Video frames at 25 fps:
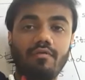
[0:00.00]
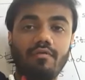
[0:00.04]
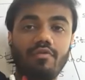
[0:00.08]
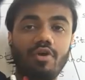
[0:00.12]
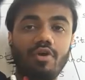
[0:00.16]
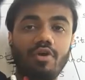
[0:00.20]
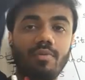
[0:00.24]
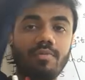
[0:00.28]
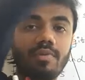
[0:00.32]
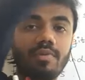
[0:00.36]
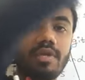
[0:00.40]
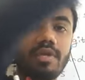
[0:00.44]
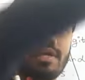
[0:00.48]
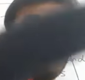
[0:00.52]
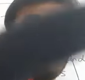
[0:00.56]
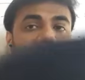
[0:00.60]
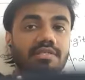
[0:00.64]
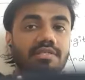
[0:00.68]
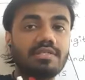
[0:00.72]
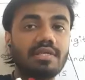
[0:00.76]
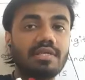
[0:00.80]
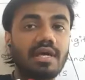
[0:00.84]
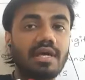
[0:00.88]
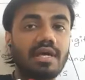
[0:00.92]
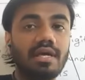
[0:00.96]
from
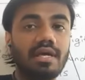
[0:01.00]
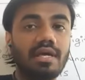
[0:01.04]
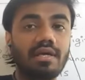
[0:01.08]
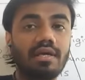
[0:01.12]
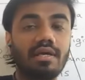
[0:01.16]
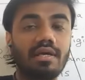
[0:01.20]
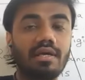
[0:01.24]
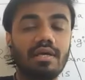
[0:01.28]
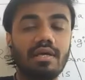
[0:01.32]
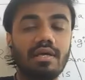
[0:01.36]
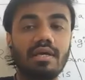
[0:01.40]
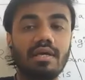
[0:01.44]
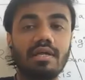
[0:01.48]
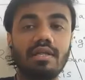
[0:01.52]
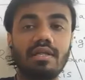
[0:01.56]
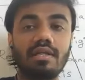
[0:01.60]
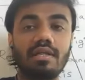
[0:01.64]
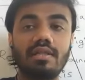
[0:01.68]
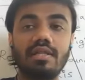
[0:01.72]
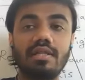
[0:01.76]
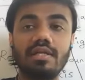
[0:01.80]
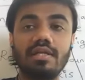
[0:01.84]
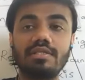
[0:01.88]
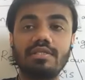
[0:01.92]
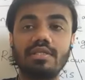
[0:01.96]
inside.
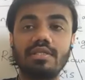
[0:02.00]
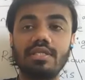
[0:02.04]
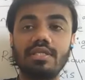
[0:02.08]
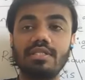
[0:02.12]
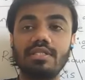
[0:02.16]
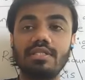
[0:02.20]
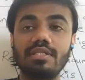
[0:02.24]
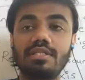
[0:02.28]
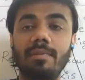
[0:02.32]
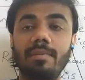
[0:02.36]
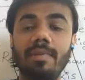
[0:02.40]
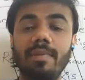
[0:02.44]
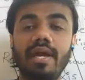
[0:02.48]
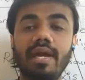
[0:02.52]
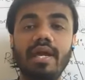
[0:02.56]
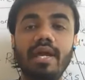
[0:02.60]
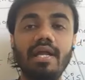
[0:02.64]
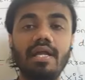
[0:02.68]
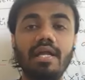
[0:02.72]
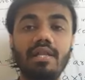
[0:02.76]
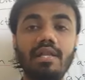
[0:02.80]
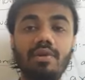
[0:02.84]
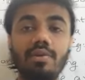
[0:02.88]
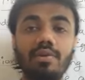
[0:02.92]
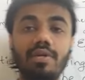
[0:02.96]
This is the
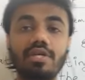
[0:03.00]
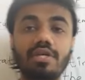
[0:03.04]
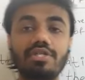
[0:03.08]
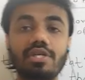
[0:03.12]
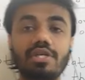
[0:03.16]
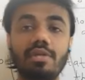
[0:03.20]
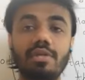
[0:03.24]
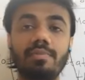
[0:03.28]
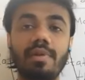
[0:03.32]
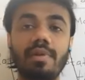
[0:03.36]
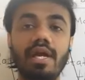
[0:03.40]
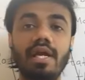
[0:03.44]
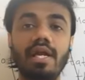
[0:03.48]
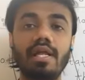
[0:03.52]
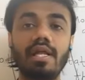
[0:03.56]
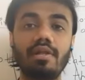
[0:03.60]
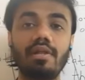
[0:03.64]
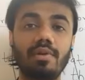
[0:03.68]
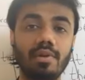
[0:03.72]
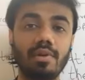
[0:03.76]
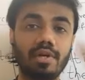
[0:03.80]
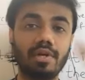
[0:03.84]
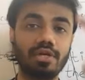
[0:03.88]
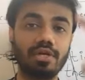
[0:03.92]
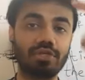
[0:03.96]
medial rotation. Medial
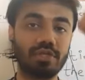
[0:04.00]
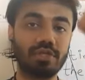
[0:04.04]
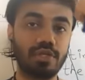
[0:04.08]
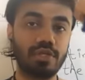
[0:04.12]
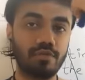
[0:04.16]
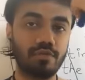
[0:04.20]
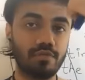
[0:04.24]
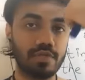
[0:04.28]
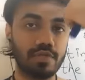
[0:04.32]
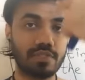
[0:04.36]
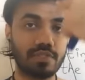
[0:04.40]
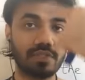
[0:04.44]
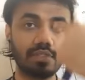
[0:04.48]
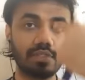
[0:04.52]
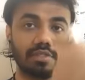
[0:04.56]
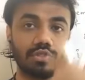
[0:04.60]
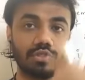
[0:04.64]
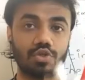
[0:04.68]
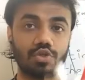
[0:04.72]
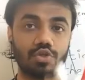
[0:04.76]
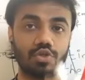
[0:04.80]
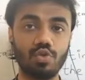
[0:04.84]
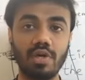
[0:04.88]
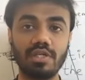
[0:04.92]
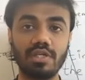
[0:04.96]
rotation, which is
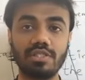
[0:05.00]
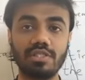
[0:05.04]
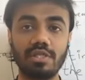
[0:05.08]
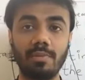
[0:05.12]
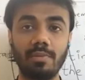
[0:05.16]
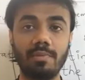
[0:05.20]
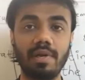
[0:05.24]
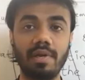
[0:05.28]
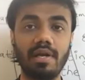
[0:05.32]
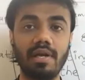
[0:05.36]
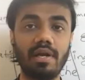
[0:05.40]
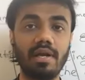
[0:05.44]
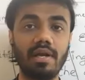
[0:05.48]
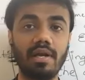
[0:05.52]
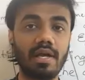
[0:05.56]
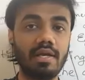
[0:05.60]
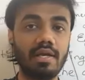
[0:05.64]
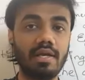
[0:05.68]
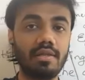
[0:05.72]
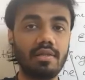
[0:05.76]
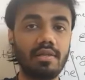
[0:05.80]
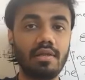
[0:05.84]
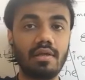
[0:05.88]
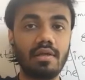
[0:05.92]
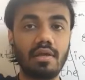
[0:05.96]
towards the
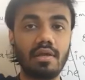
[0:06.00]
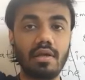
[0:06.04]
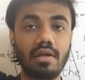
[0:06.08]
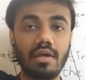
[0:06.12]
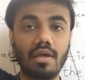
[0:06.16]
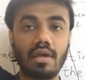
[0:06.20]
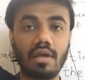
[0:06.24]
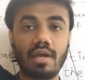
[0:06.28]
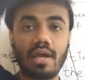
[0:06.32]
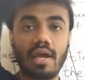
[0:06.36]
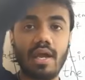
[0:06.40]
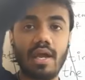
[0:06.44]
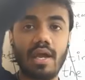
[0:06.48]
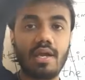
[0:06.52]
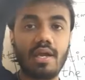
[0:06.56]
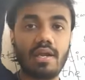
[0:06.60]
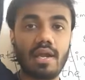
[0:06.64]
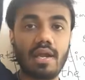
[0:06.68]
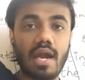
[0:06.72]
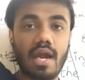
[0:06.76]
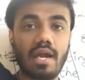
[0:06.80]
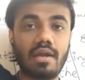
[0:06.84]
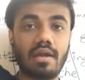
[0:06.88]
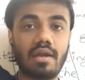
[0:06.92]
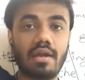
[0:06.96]
midline, and
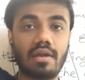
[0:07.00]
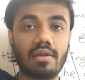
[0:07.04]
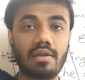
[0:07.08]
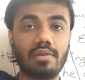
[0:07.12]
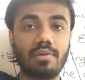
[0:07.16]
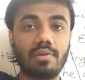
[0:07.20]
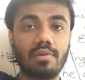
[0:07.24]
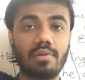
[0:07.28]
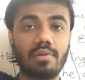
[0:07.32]
lateral